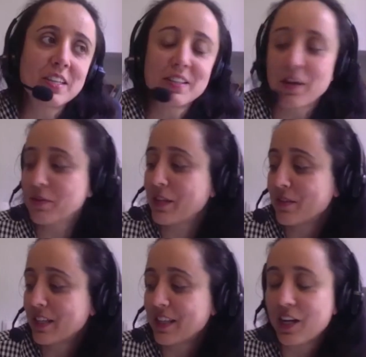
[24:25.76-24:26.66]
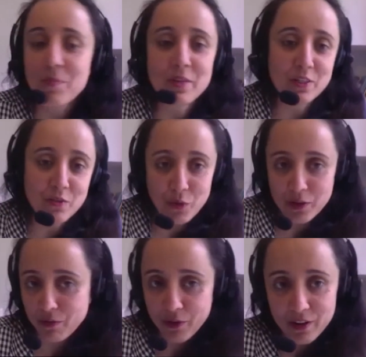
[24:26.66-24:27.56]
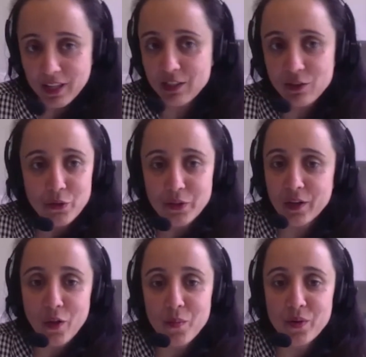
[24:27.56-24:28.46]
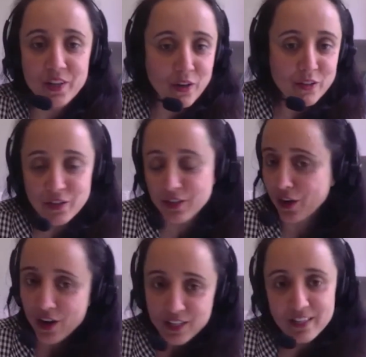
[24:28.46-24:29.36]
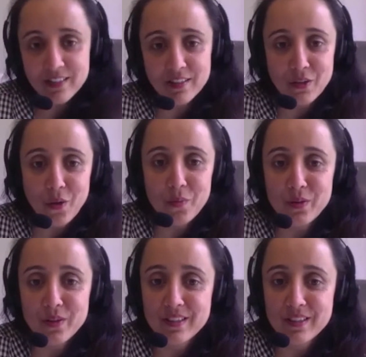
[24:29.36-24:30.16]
It's like the companies you've worked for are like truly global, and also your audience is global.